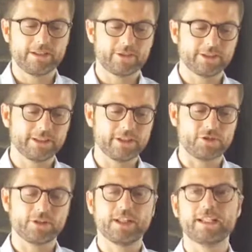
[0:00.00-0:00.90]
every
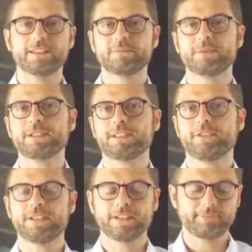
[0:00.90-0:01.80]
religion has a
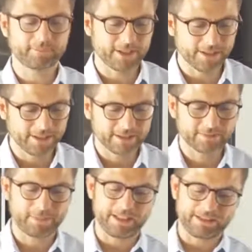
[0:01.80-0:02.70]
specific
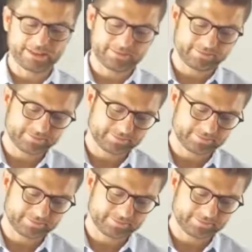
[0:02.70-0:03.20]
space.